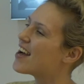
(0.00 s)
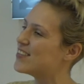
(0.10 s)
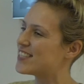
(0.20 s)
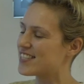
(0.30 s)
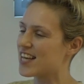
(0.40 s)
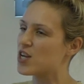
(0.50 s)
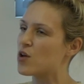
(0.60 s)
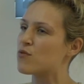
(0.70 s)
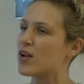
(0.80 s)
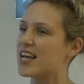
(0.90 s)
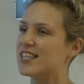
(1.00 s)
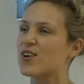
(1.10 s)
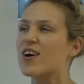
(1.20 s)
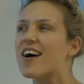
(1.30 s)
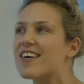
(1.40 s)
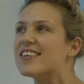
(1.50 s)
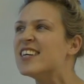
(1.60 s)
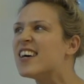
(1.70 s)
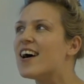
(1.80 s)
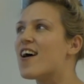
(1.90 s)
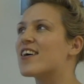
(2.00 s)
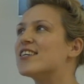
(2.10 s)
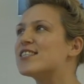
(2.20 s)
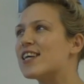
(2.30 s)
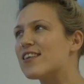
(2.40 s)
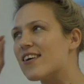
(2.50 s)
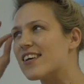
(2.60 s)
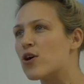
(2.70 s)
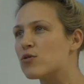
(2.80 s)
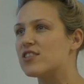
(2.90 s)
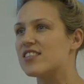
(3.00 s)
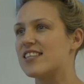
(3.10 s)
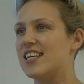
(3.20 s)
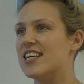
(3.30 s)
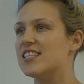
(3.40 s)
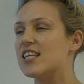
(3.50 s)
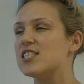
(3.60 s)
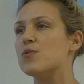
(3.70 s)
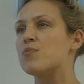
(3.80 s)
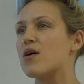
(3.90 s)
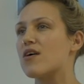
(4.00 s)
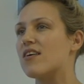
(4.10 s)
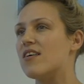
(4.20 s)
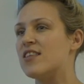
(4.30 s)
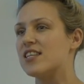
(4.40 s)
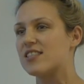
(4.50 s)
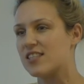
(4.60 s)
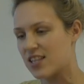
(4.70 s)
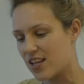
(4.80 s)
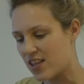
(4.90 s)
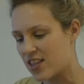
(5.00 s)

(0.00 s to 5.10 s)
which is then overlain. So I can't say that I consciously intended it, but this